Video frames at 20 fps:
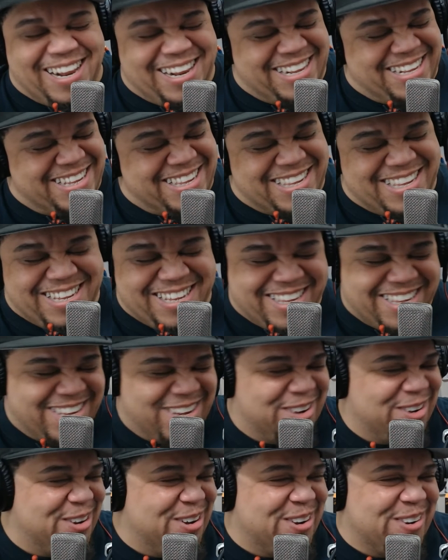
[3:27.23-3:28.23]
this is
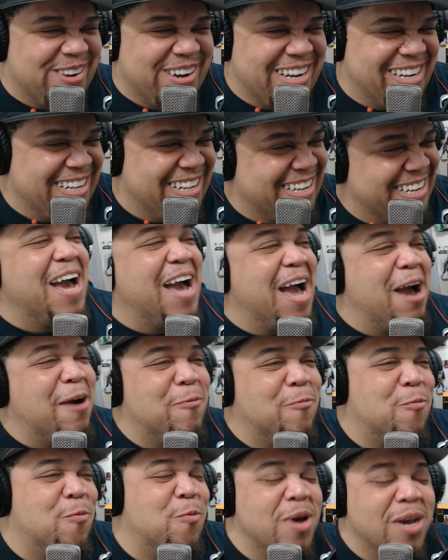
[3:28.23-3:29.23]
so crazy. I
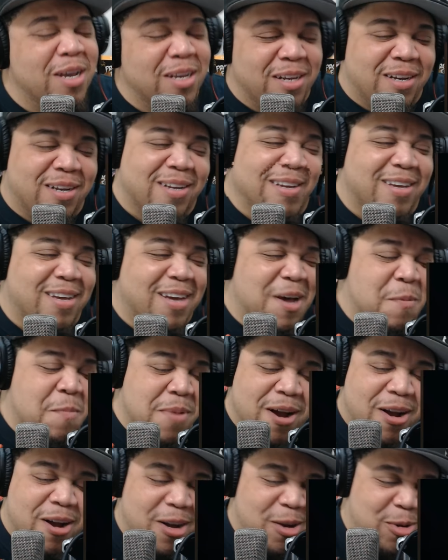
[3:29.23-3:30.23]
wish
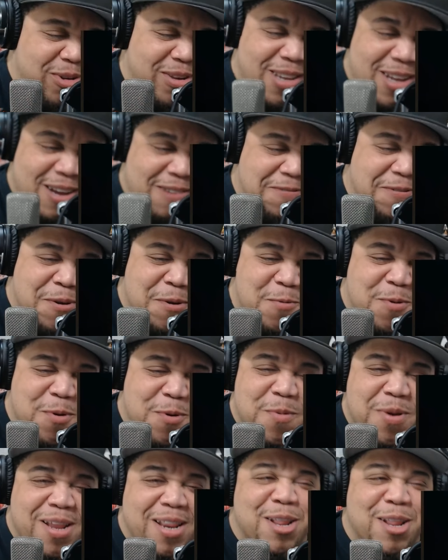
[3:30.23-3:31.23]
America was different where
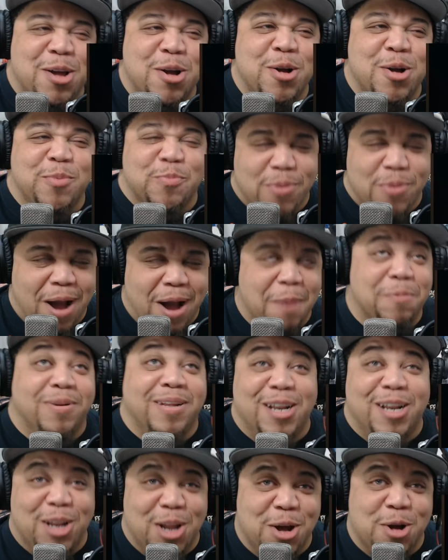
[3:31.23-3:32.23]
we learned
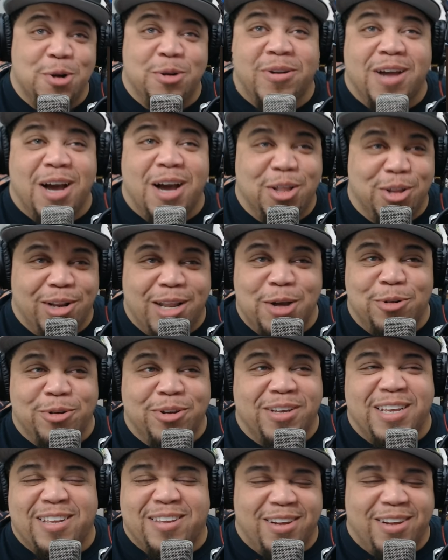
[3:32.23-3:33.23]
properly learned other
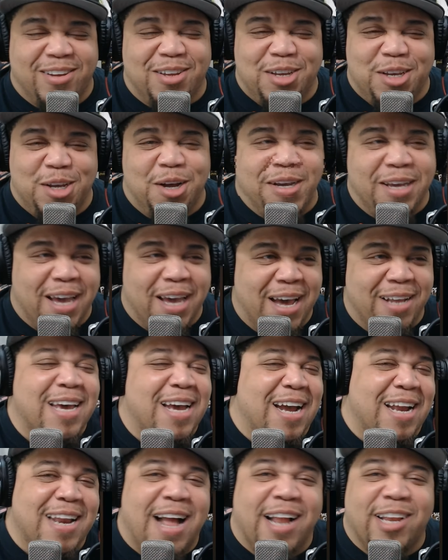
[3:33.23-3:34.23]
languages at such a young age
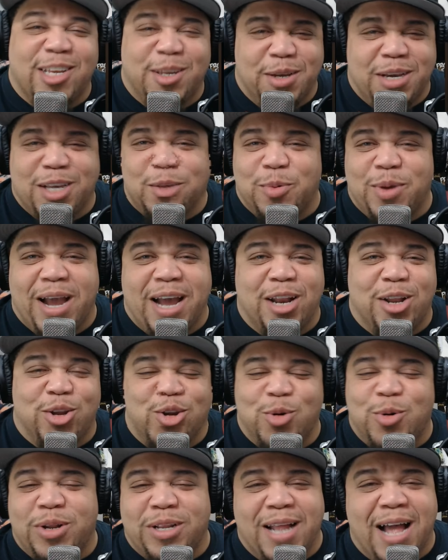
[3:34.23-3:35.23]
and not just because we had to
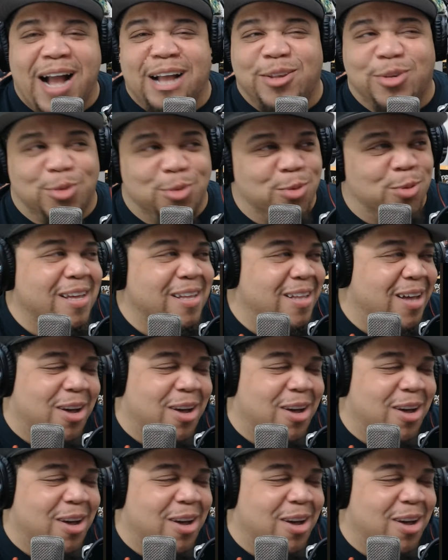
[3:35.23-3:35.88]
do it in high school.